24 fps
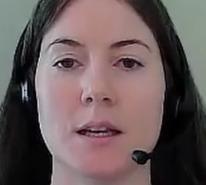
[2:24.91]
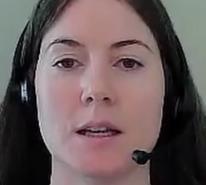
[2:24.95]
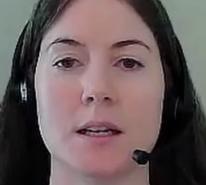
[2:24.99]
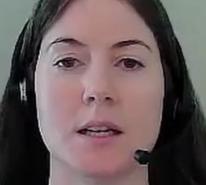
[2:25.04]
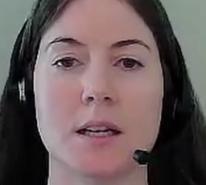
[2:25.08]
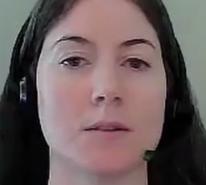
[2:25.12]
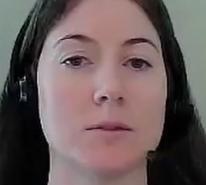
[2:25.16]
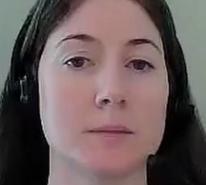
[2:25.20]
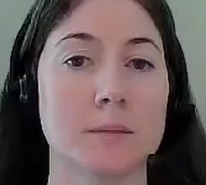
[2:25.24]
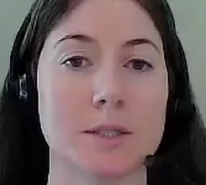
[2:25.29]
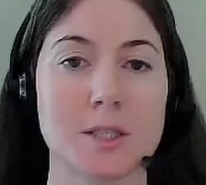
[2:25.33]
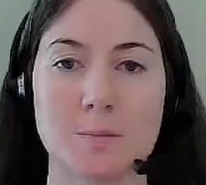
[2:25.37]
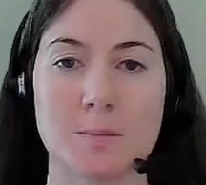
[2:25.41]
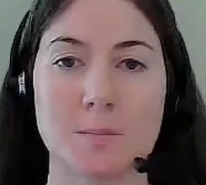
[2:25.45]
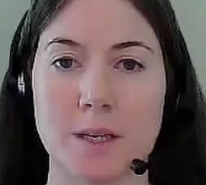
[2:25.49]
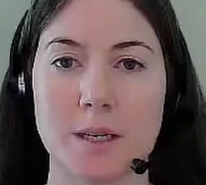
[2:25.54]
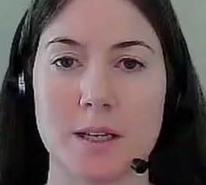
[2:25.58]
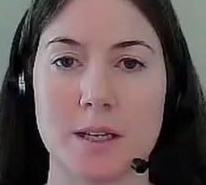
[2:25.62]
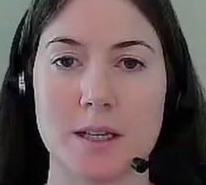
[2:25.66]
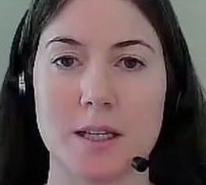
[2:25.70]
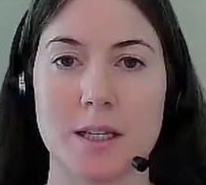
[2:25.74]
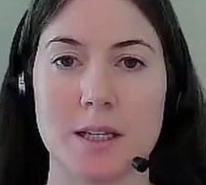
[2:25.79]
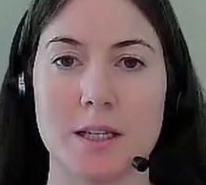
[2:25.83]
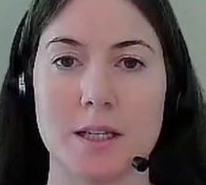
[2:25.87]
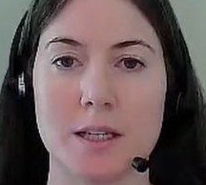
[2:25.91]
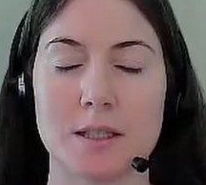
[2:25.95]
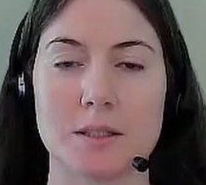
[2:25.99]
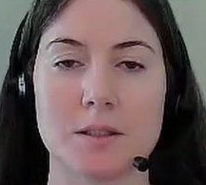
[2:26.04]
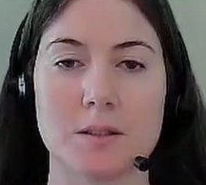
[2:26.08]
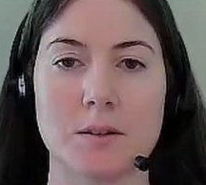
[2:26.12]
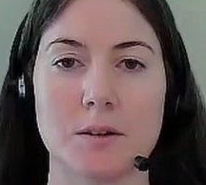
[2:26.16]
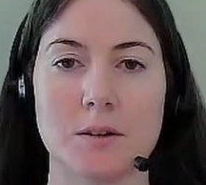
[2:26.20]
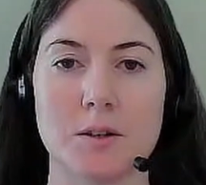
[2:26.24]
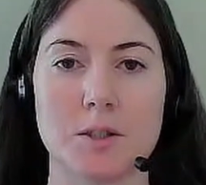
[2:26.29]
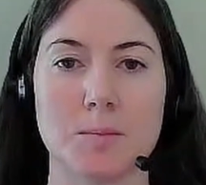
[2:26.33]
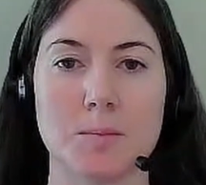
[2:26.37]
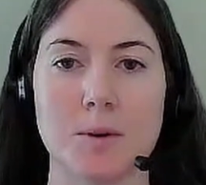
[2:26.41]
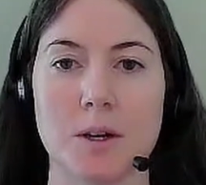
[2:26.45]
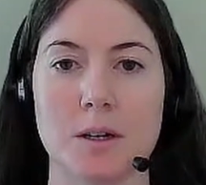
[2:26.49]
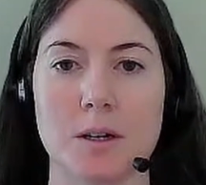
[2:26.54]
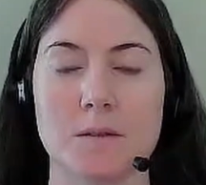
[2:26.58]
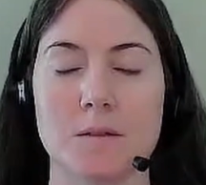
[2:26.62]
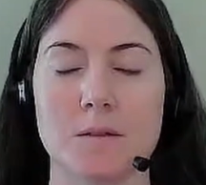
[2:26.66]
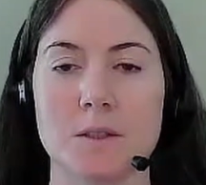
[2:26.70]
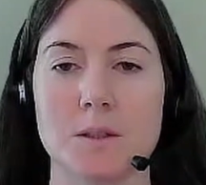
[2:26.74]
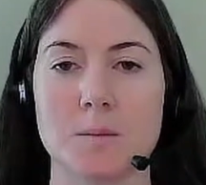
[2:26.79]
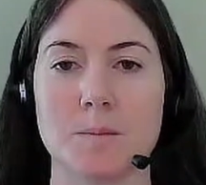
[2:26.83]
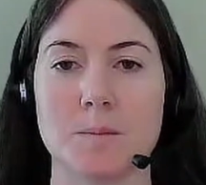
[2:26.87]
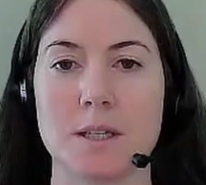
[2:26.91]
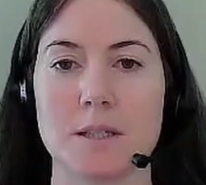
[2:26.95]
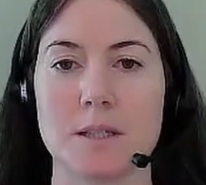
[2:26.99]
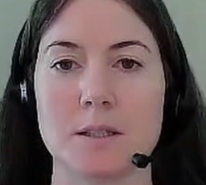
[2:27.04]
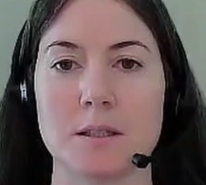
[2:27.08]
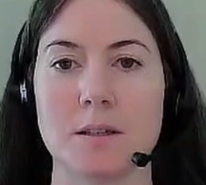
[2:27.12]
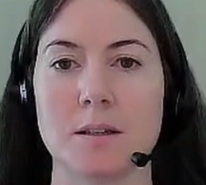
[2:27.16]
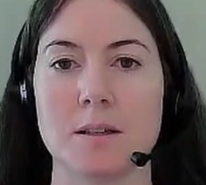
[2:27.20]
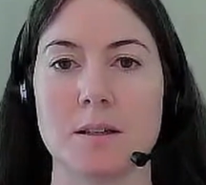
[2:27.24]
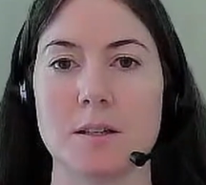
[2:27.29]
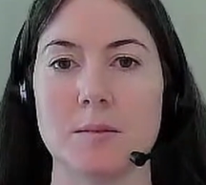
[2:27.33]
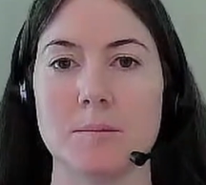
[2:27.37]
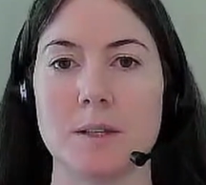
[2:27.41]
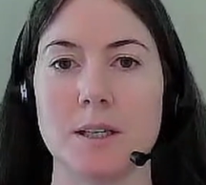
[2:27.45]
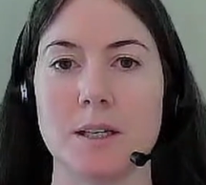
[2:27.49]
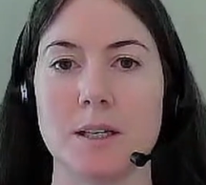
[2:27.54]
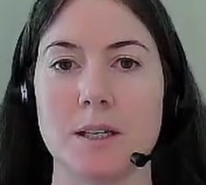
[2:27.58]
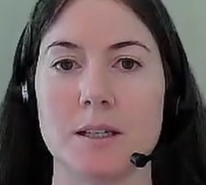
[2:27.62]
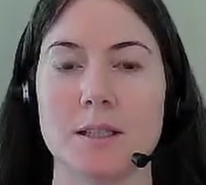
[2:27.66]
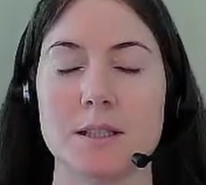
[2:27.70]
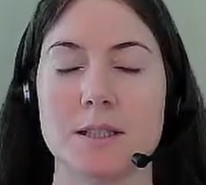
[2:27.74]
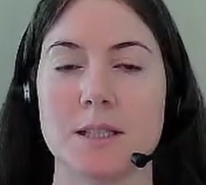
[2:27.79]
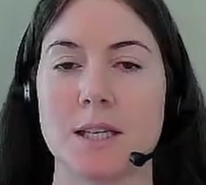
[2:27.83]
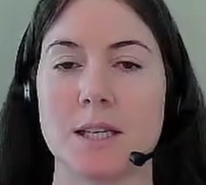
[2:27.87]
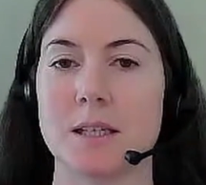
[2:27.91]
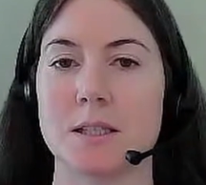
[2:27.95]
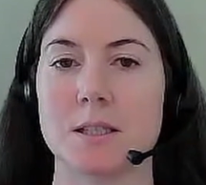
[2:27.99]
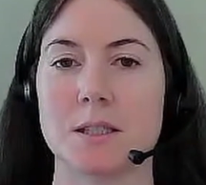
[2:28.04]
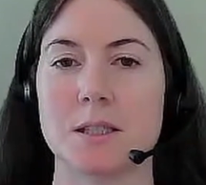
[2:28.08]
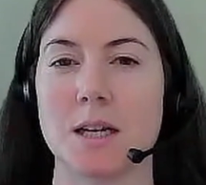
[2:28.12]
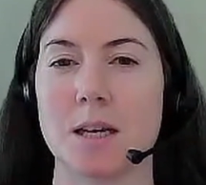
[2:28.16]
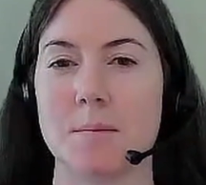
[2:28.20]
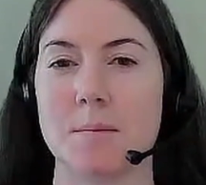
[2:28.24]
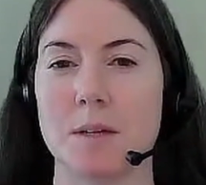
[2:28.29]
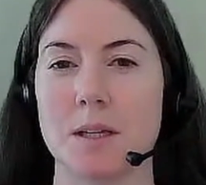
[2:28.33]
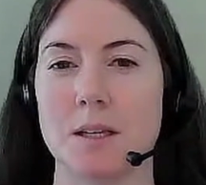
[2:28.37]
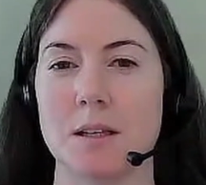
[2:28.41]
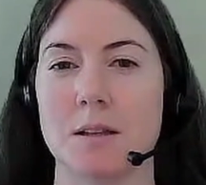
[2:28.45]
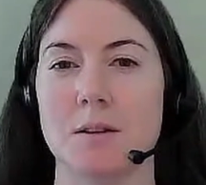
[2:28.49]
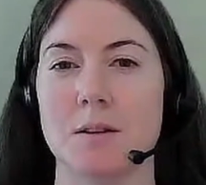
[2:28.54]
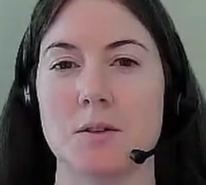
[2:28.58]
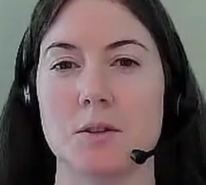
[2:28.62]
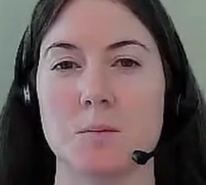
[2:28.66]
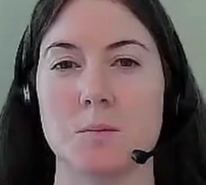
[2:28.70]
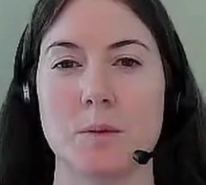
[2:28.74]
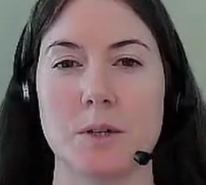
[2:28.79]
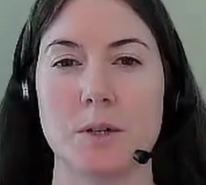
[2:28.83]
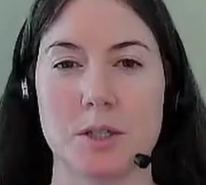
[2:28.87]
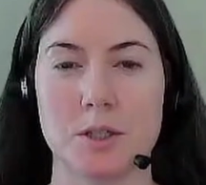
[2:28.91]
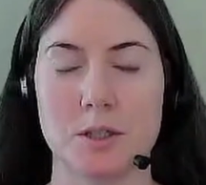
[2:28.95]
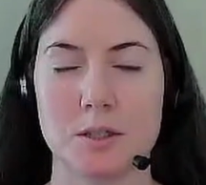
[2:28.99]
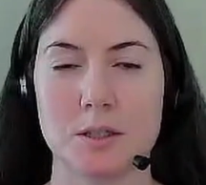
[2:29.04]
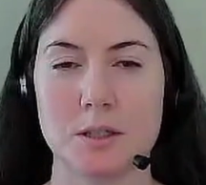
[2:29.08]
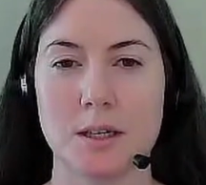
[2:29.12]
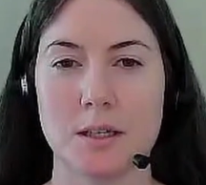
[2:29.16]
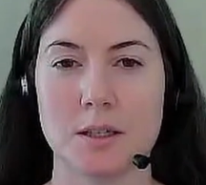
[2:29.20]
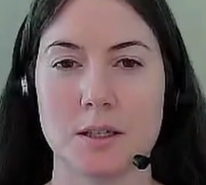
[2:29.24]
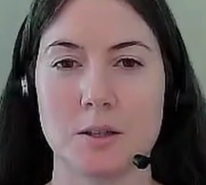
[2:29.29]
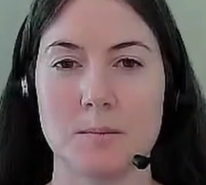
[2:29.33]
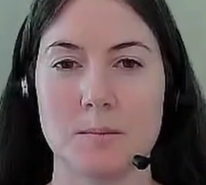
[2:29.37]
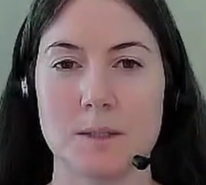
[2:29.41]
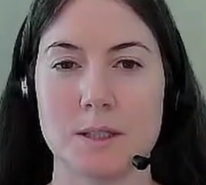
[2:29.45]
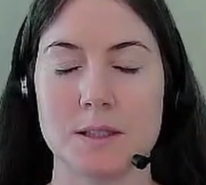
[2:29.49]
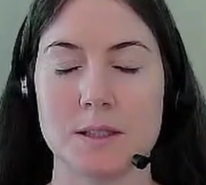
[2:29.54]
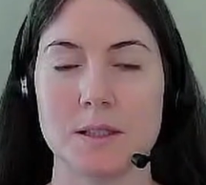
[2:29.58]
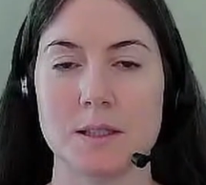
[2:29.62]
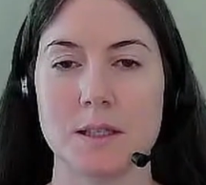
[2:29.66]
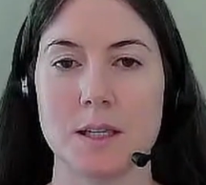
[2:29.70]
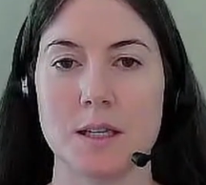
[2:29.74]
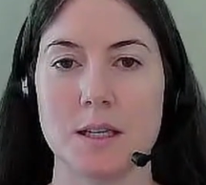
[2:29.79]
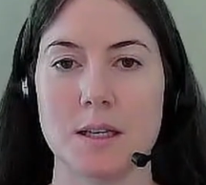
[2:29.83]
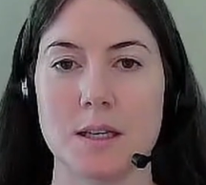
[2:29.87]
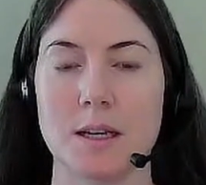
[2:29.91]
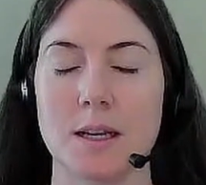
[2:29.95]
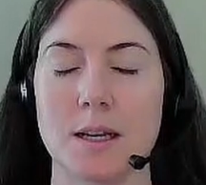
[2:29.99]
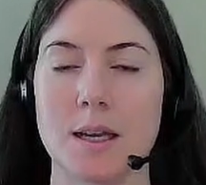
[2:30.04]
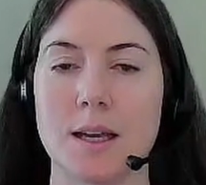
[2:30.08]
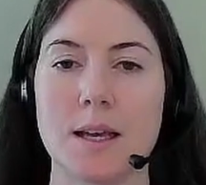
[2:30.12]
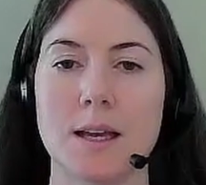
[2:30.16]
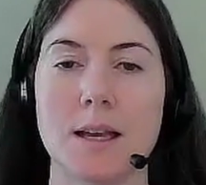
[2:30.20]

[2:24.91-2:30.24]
Government spending is a large part of the space economy, and it takes time to get those budget documents in.